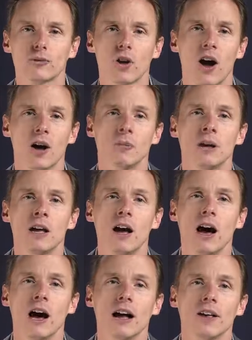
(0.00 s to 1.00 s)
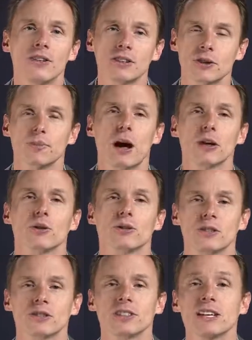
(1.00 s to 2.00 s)
from this Apollo
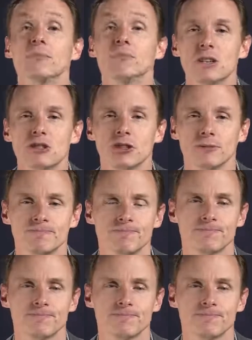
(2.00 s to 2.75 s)
13 mission.